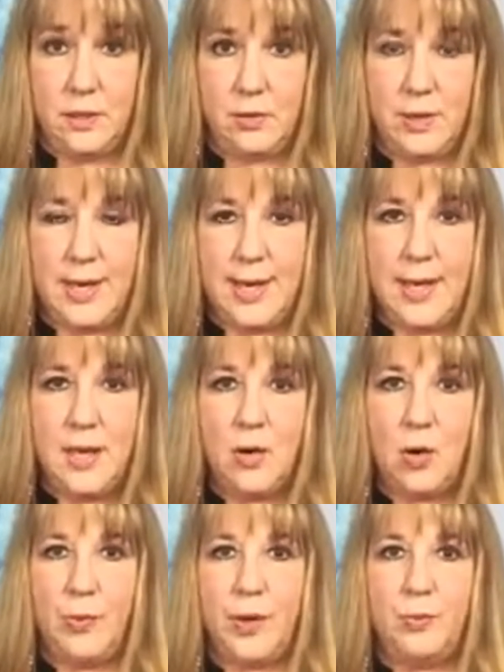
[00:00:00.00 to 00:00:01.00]
okay?
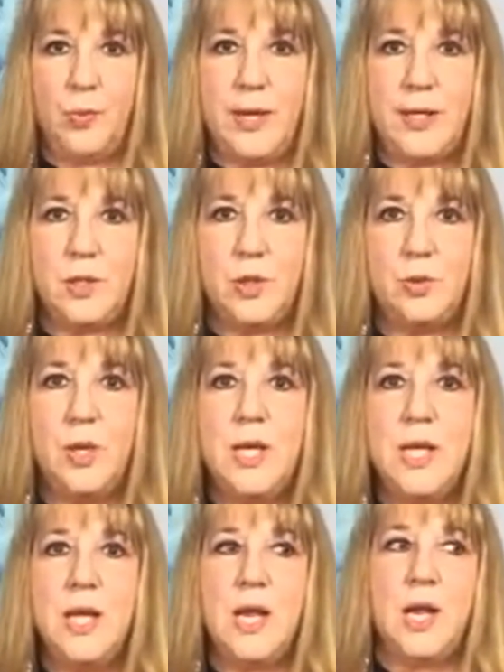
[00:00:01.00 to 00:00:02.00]
Or we're wanting to
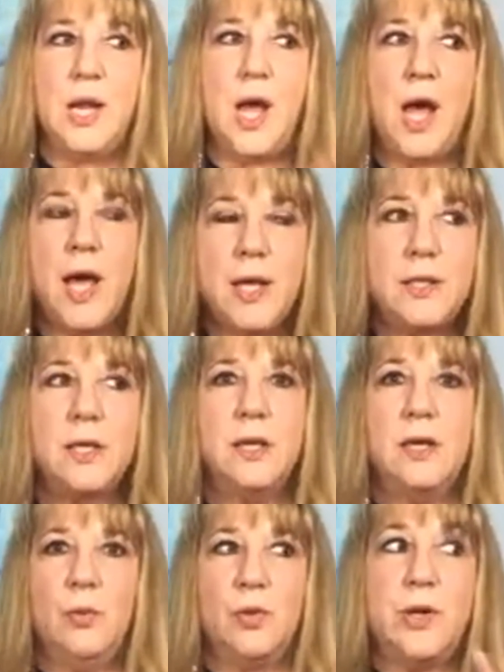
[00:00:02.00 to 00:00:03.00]

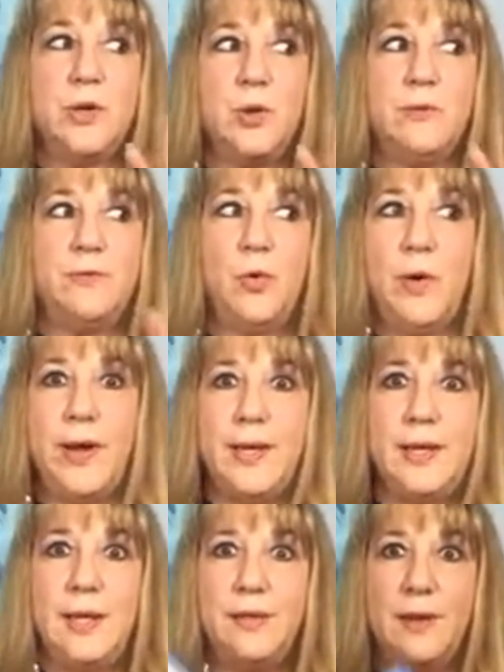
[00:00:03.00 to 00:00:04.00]
we're trying to
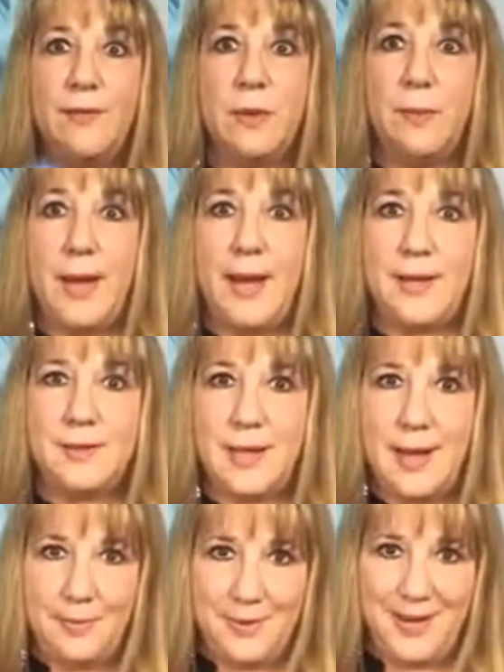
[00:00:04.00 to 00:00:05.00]
avoid anything from the past
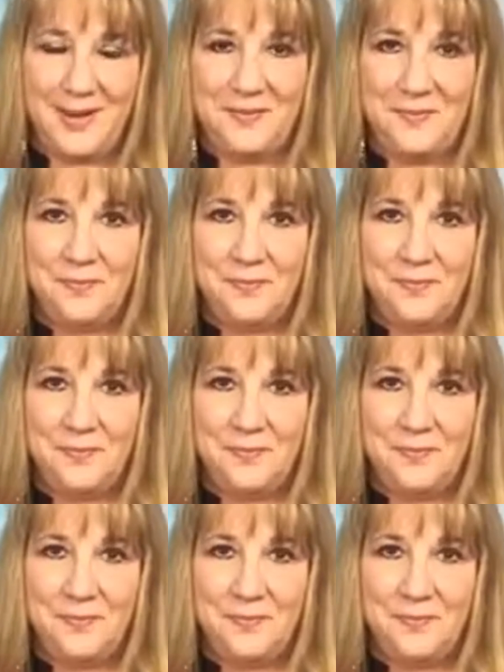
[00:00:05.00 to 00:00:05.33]
happening.